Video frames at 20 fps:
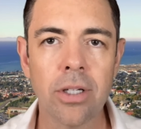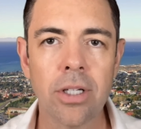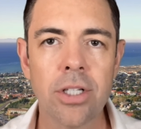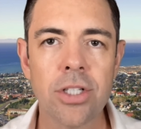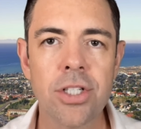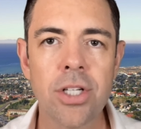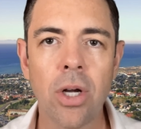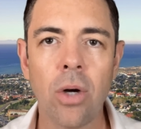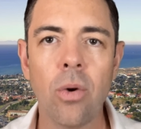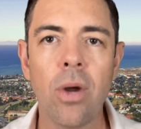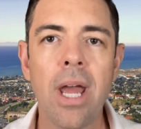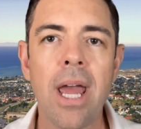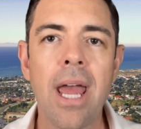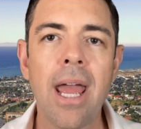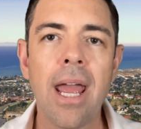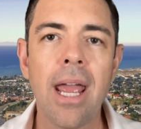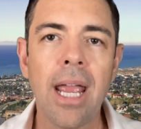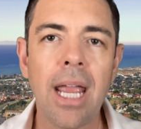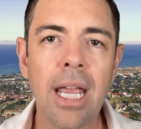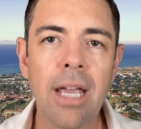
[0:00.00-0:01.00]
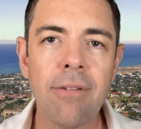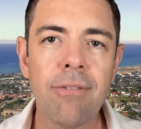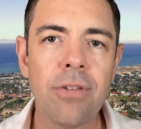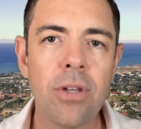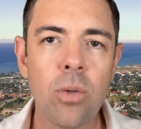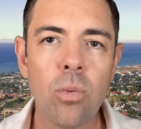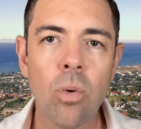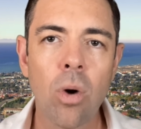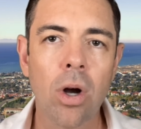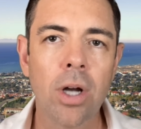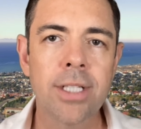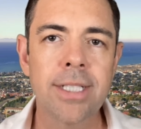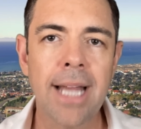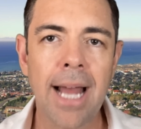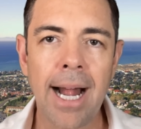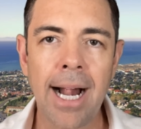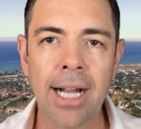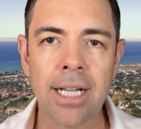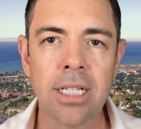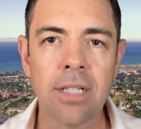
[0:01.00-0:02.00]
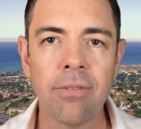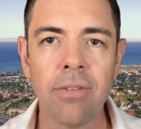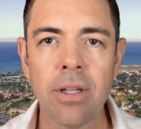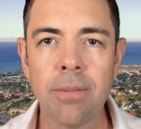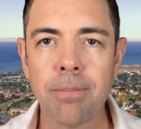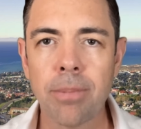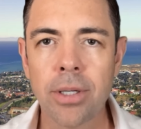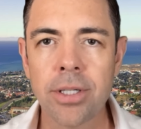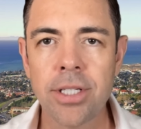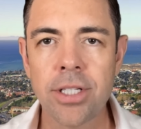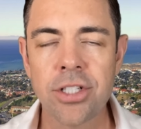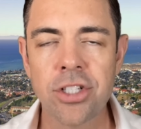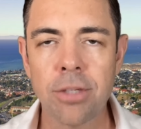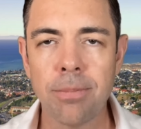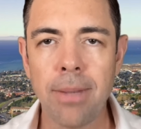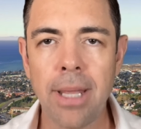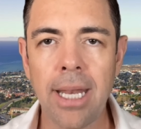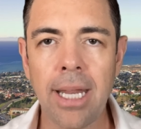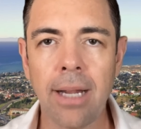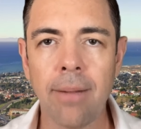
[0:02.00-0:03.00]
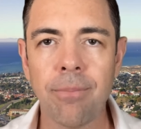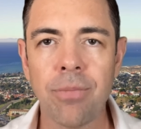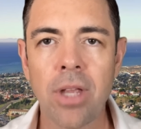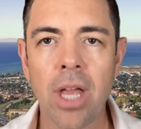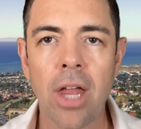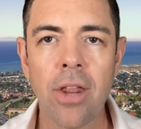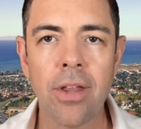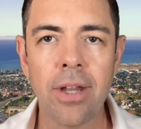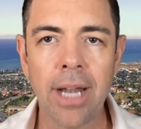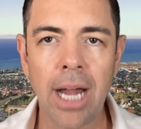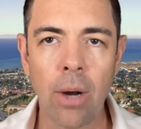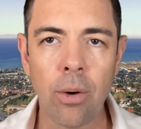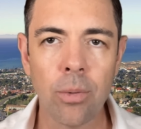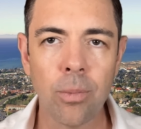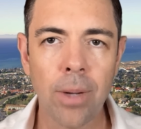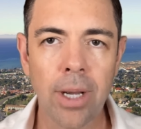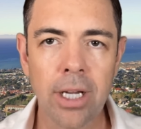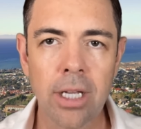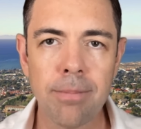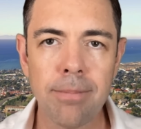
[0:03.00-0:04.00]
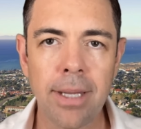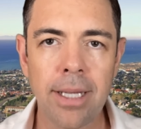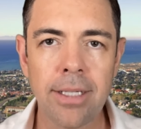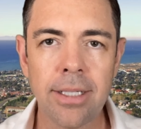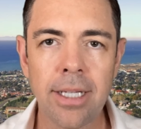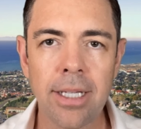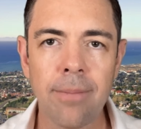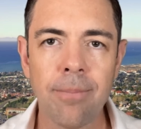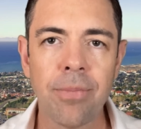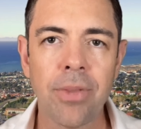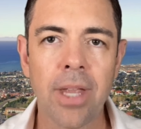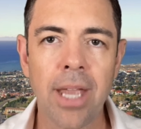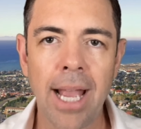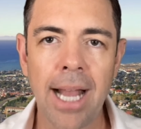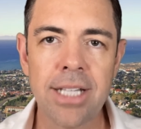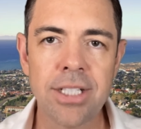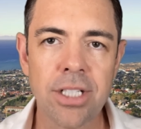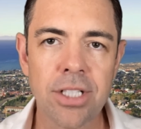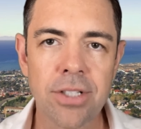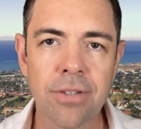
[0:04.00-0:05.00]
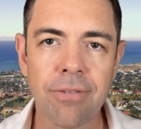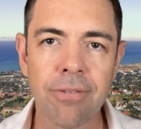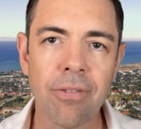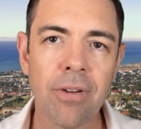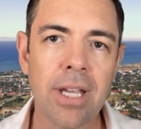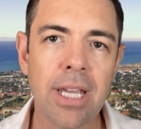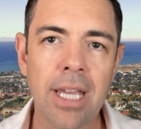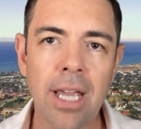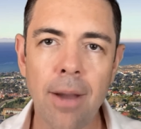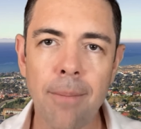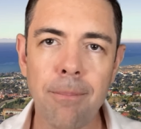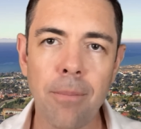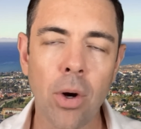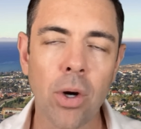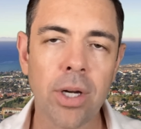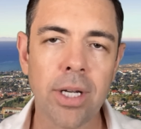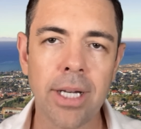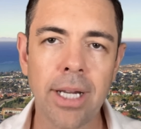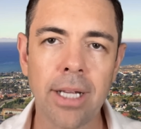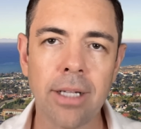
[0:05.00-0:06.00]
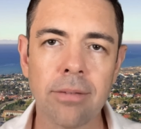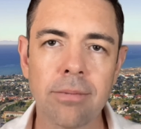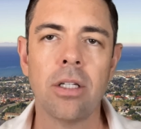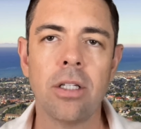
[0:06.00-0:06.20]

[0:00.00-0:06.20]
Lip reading: So if you aren't actively participating, then I would recommend it as it's free marketing.